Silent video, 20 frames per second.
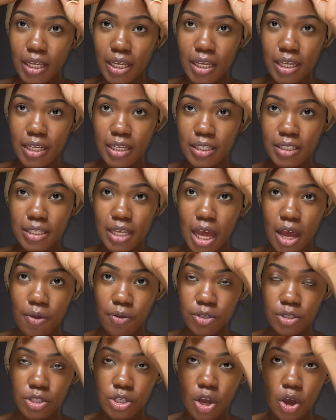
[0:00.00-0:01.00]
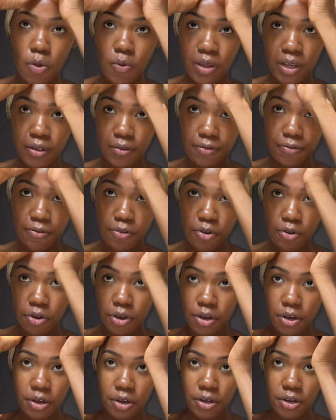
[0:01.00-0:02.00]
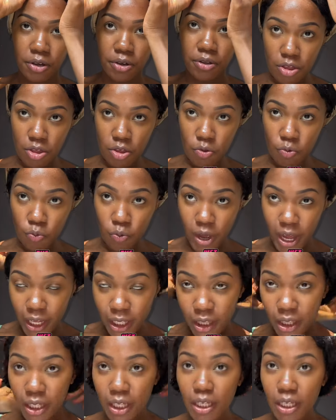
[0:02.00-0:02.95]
and I was going for the wet